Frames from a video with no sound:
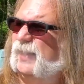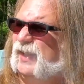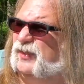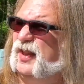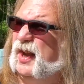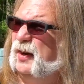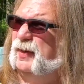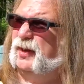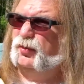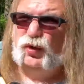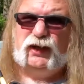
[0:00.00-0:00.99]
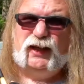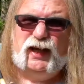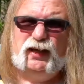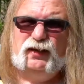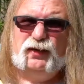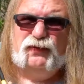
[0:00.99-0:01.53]
It's there, but you really
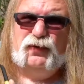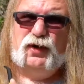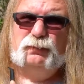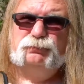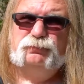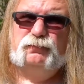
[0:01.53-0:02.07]
got to look for it.